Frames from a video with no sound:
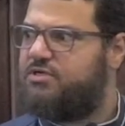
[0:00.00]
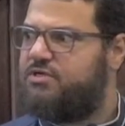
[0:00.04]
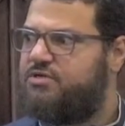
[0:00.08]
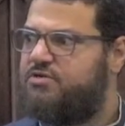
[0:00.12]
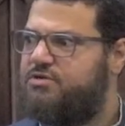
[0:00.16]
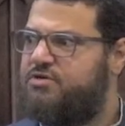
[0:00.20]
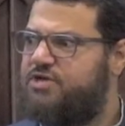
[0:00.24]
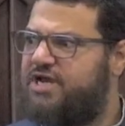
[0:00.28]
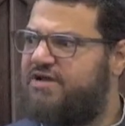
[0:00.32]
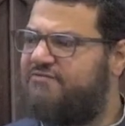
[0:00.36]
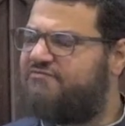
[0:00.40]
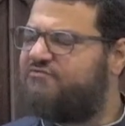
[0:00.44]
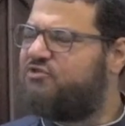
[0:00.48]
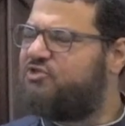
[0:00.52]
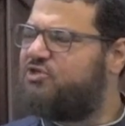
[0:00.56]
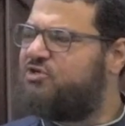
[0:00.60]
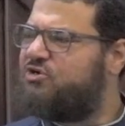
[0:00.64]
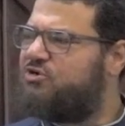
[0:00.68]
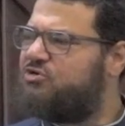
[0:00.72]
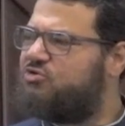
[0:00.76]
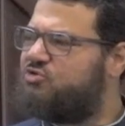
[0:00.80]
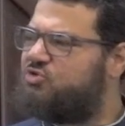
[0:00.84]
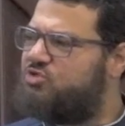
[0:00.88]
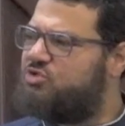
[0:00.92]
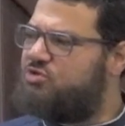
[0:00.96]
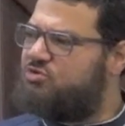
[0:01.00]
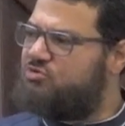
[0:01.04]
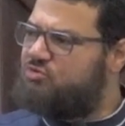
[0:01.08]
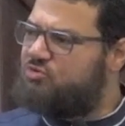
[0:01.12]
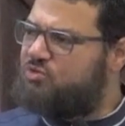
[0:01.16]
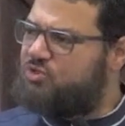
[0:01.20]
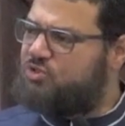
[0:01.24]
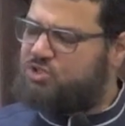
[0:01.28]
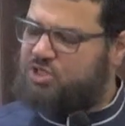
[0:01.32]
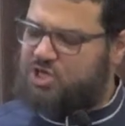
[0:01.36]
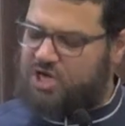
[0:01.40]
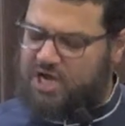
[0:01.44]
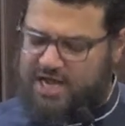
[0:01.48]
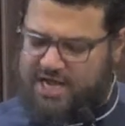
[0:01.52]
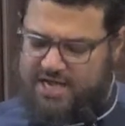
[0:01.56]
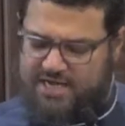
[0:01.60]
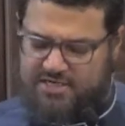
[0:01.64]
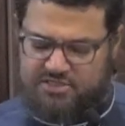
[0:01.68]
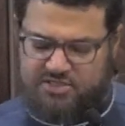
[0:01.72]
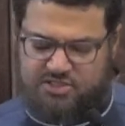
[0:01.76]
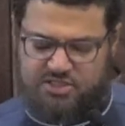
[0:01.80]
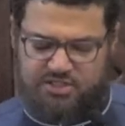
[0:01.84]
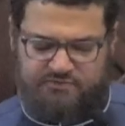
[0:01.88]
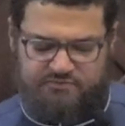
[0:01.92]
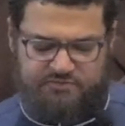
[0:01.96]
You have to go to the root
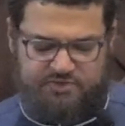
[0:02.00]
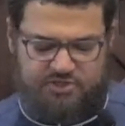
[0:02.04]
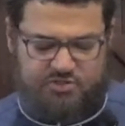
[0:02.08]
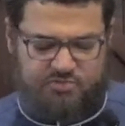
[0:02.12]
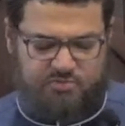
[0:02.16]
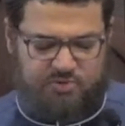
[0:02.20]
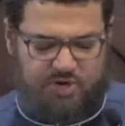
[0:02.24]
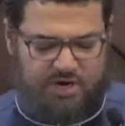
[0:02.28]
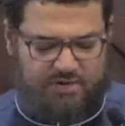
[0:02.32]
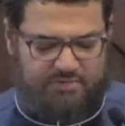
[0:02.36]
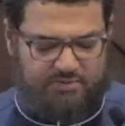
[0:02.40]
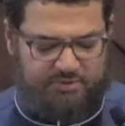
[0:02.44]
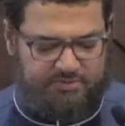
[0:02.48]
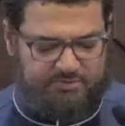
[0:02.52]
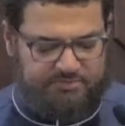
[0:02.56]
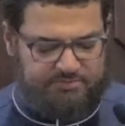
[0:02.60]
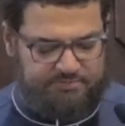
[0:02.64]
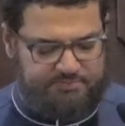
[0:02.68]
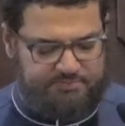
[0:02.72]
cause of this problem.